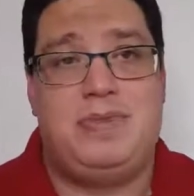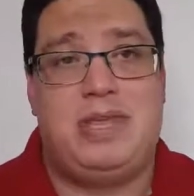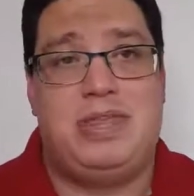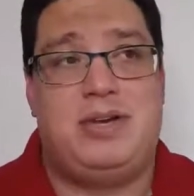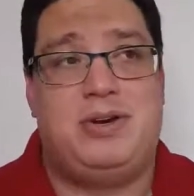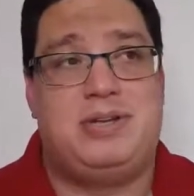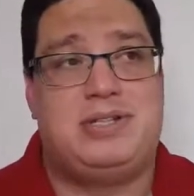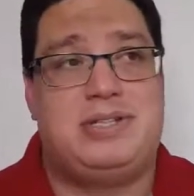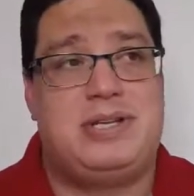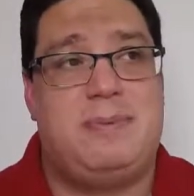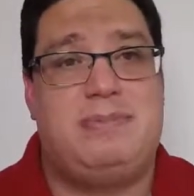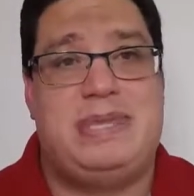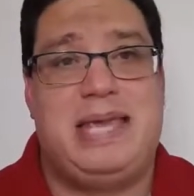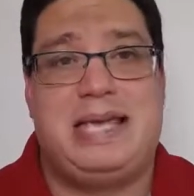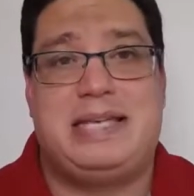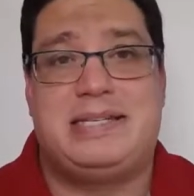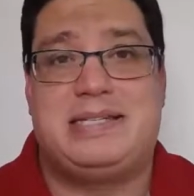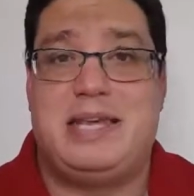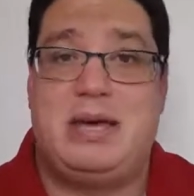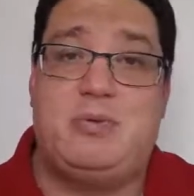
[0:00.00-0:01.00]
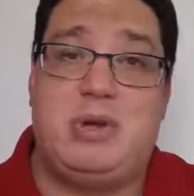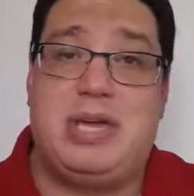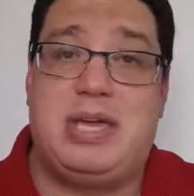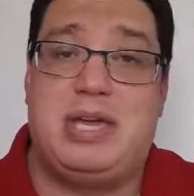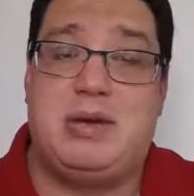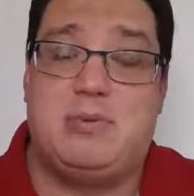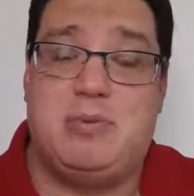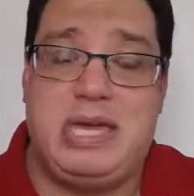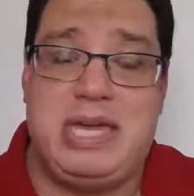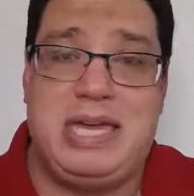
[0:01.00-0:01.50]
There are some things that
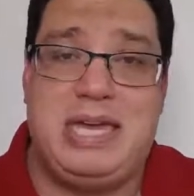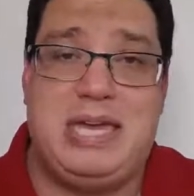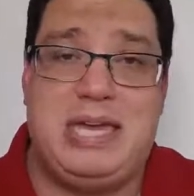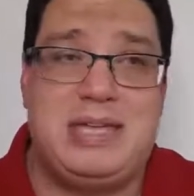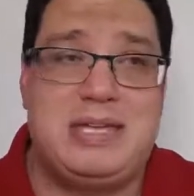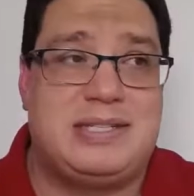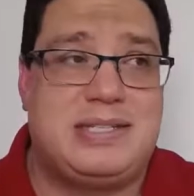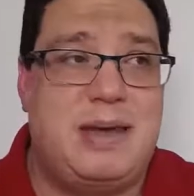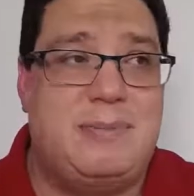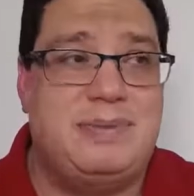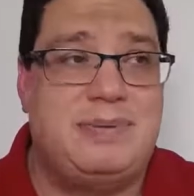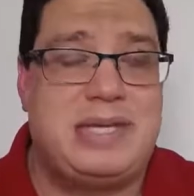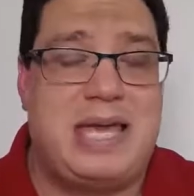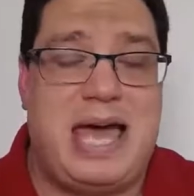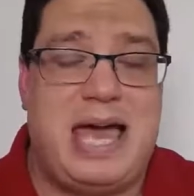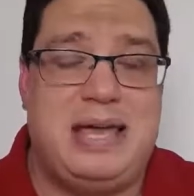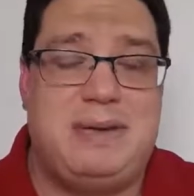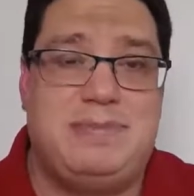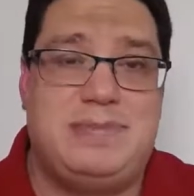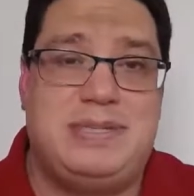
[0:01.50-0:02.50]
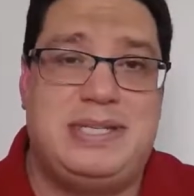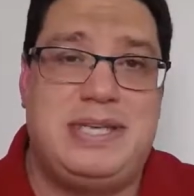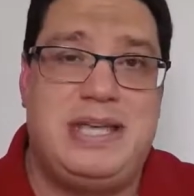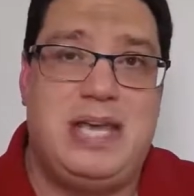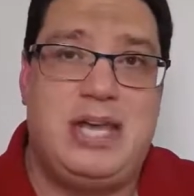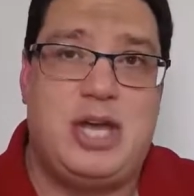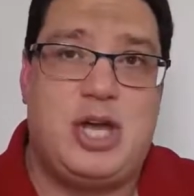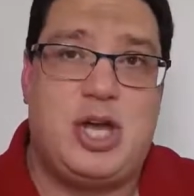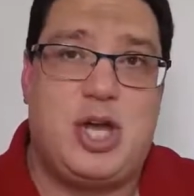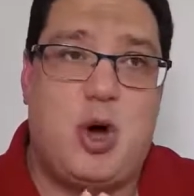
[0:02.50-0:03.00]
we sometimes
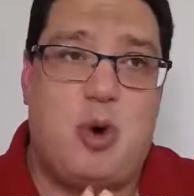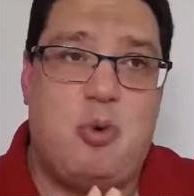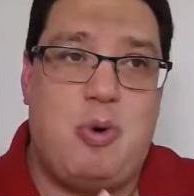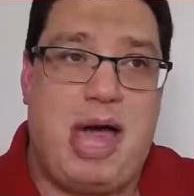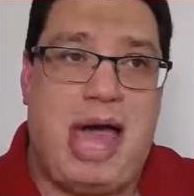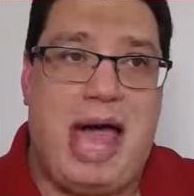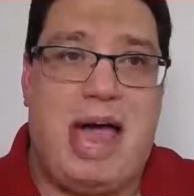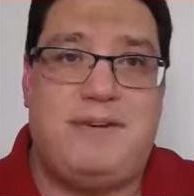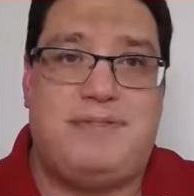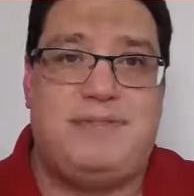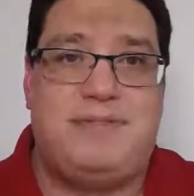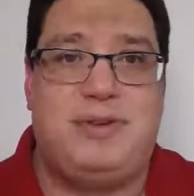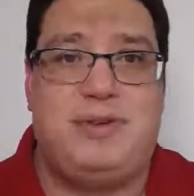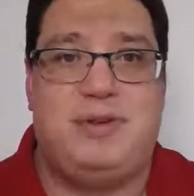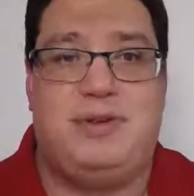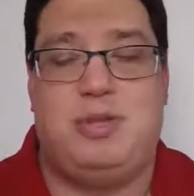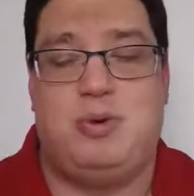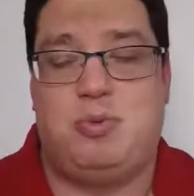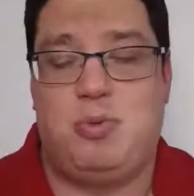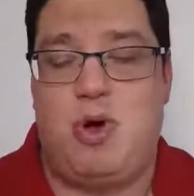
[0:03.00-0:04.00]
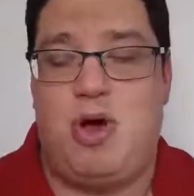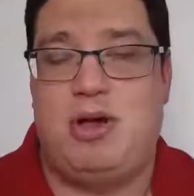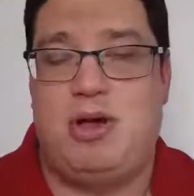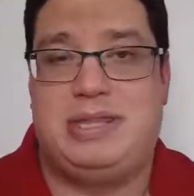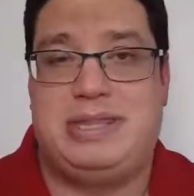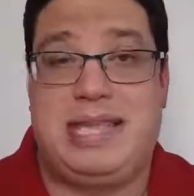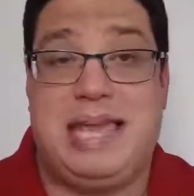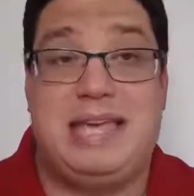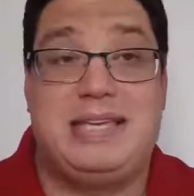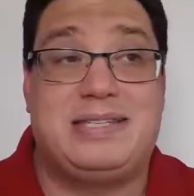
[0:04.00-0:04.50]
go after the
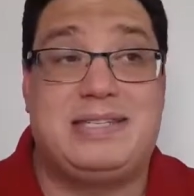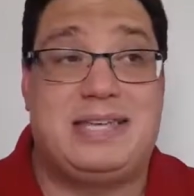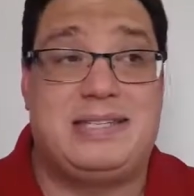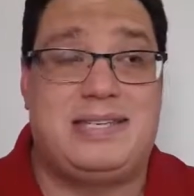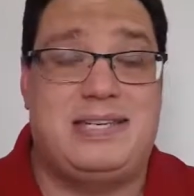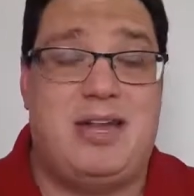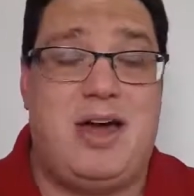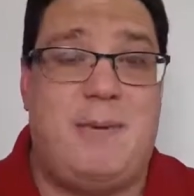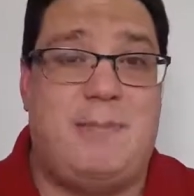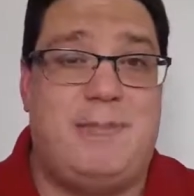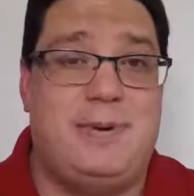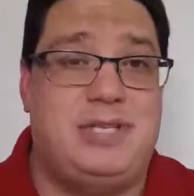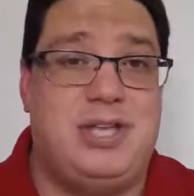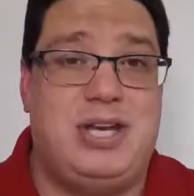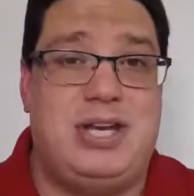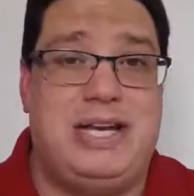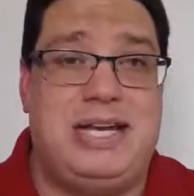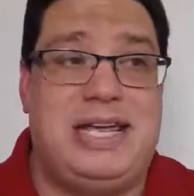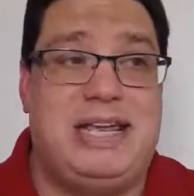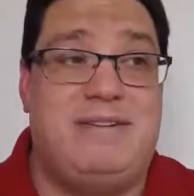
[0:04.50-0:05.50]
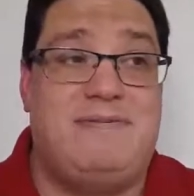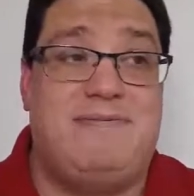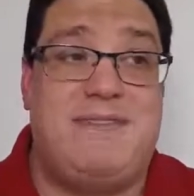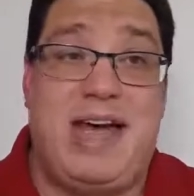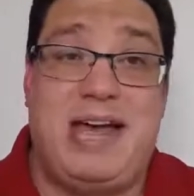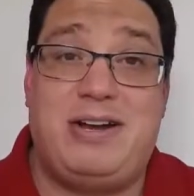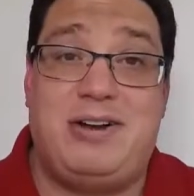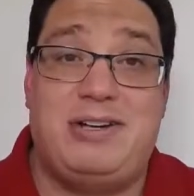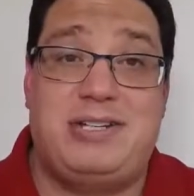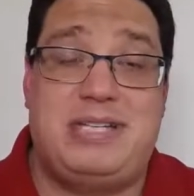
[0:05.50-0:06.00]
wrong things as an opportunity and
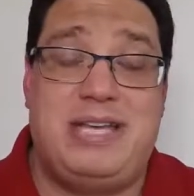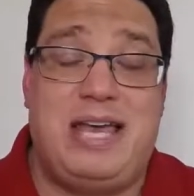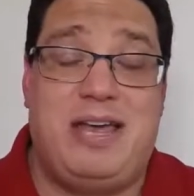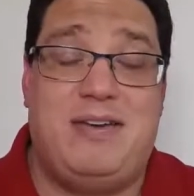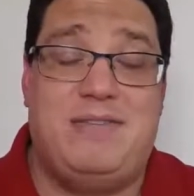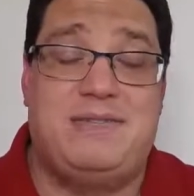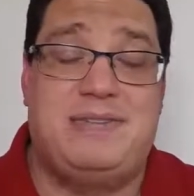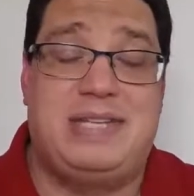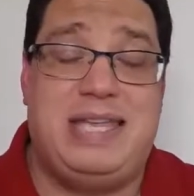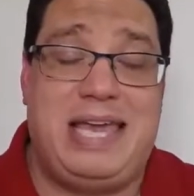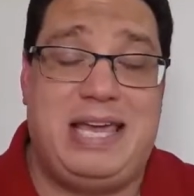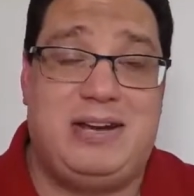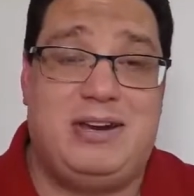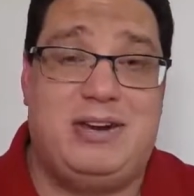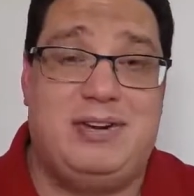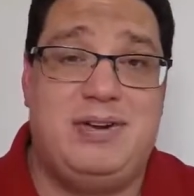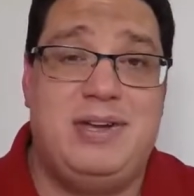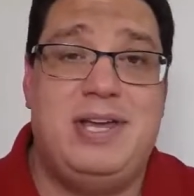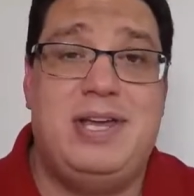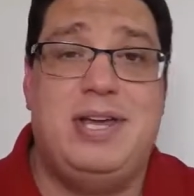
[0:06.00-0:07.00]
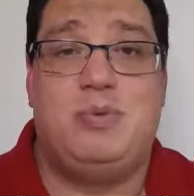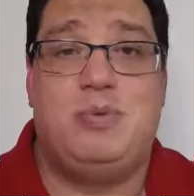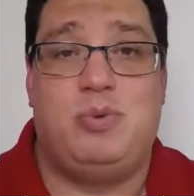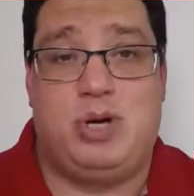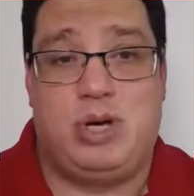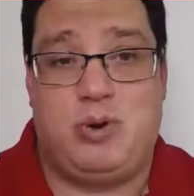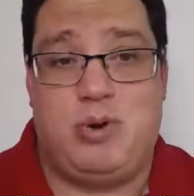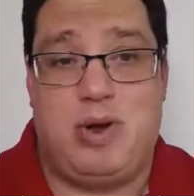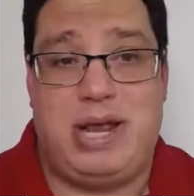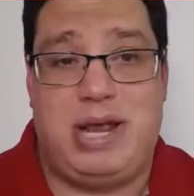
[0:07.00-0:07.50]
find ourselves later
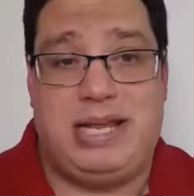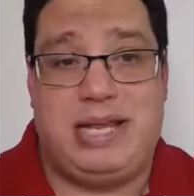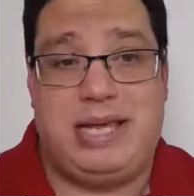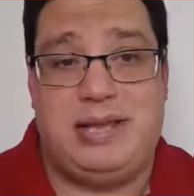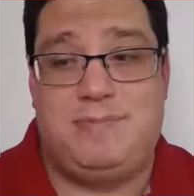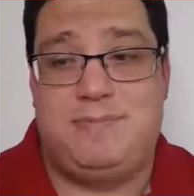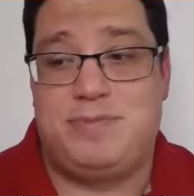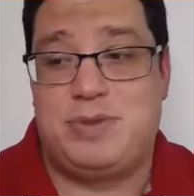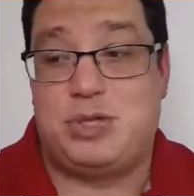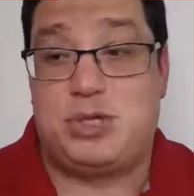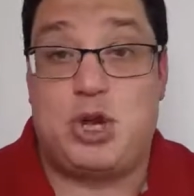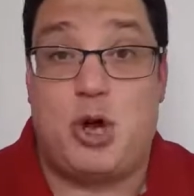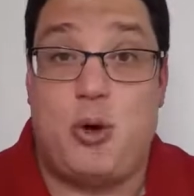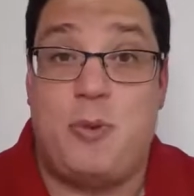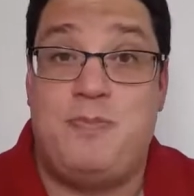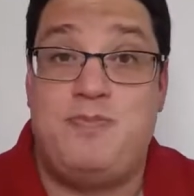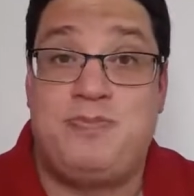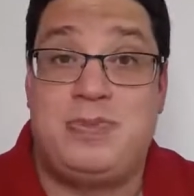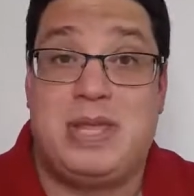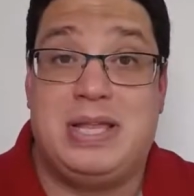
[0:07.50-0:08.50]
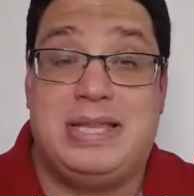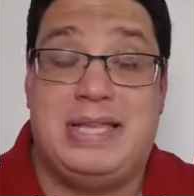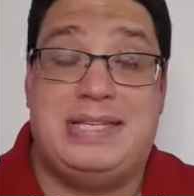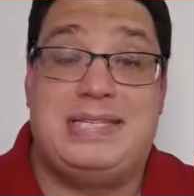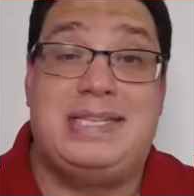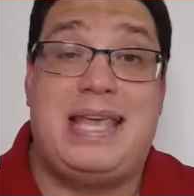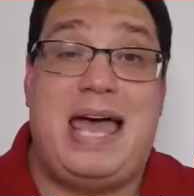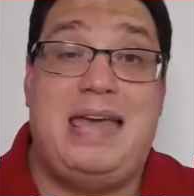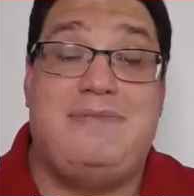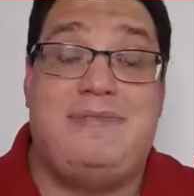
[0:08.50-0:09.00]
regretting it. So let's
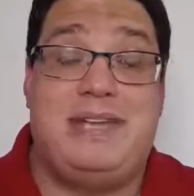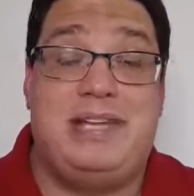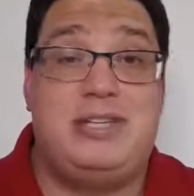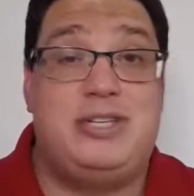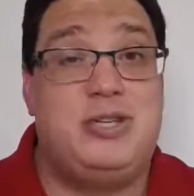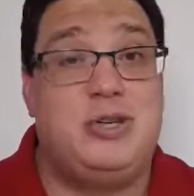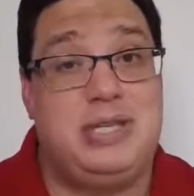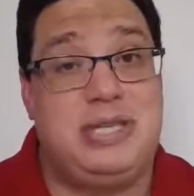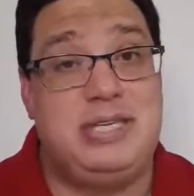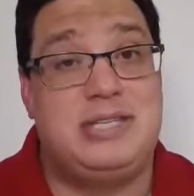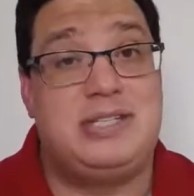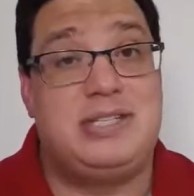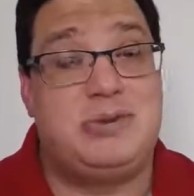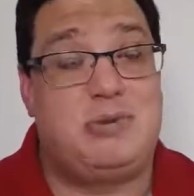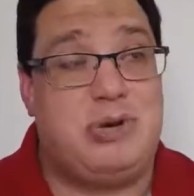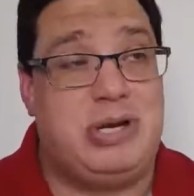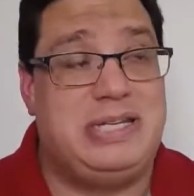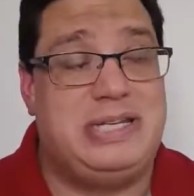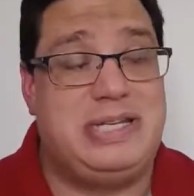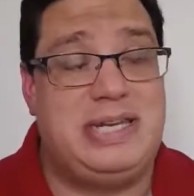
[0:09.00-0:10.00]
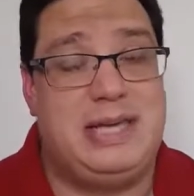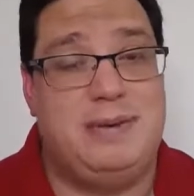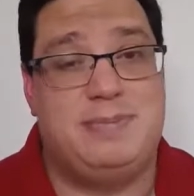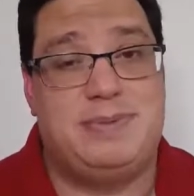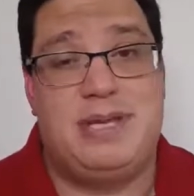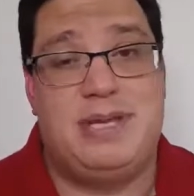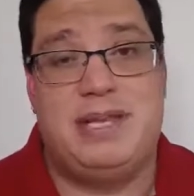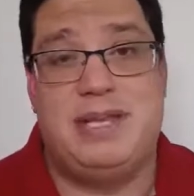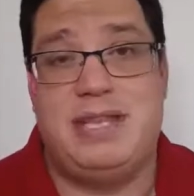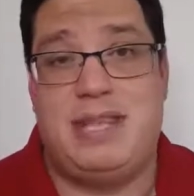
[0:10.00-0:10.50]
dive into these 3
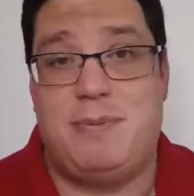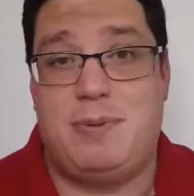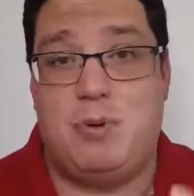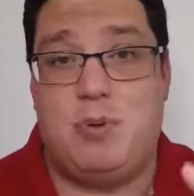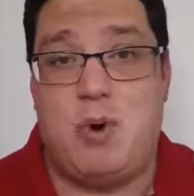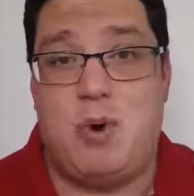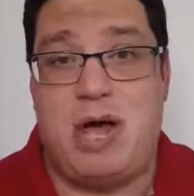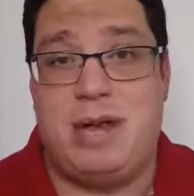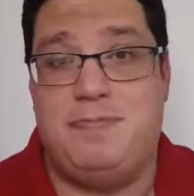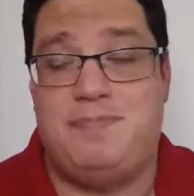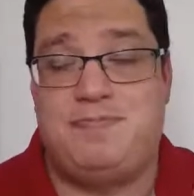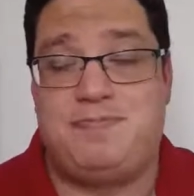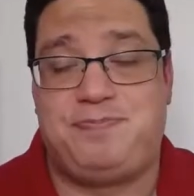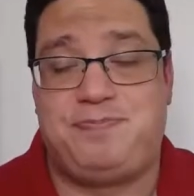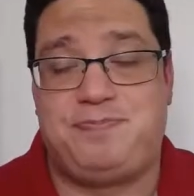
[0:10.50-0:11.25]
tips. Number 1,